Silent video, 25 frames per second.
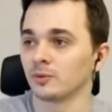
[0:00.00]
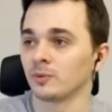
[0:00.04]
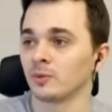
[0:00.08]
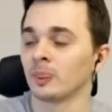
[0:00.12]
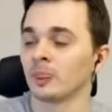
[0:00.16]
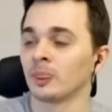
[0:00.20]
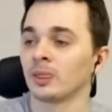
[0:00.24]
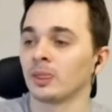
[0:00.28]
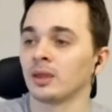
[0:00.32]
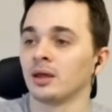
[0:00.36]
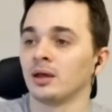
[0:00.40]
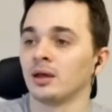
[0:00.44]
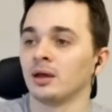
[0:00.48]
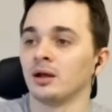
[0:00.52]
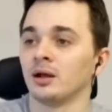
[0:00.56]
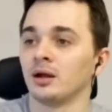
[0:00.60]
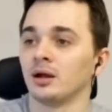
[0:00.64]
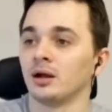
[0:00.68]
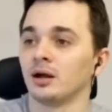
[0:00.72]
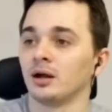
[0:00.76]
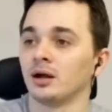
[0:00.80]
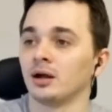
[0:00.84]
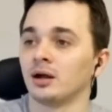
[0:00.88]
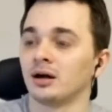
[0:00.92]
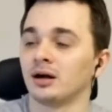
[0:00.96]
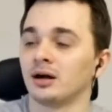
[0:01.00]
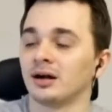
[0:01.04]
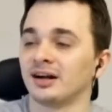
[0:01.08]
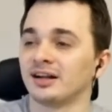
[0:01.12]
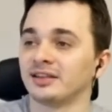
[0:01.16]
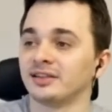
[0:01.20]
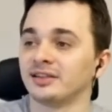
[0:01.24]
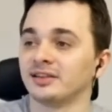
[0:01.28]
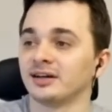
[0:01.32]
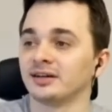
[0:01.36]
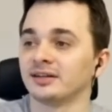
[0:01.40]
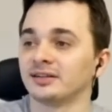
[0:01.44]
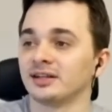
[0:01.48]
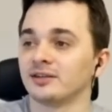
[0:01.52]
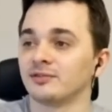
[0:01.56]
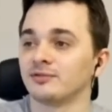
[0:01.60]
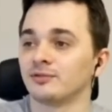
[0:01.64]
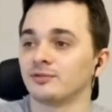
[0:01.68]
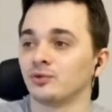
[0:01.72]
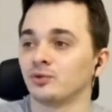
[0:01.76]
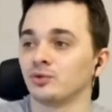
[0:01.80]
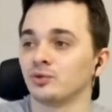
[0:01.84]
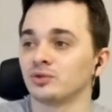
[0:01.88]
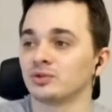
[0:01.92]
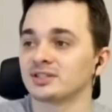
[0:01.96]
If you study it closely, you
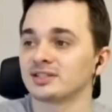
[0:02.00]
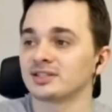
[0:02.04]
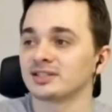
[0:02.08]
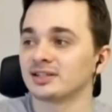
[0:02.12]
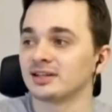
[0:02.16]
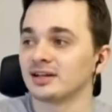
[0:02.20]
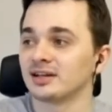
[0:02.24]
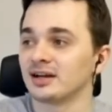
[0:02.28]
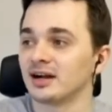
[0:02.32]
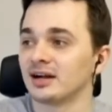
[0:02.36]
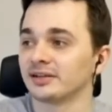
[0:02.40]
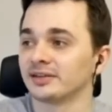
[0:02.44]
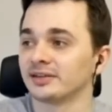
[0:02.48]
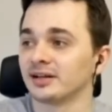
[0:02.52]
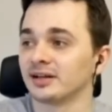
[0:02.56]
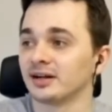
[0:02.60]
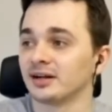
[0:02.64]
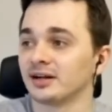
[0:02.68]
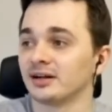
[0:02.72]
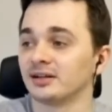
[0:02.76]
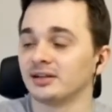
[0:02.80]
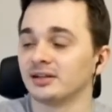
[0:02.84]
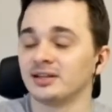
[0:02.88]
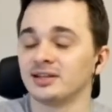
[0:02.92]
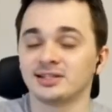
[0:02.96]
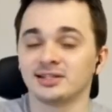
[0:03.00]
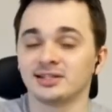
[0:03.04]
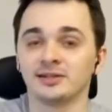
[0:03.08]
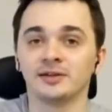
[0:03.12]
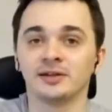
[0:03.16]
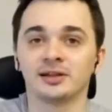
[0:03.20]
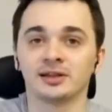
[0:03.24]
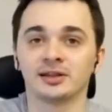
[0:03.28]
will see that this function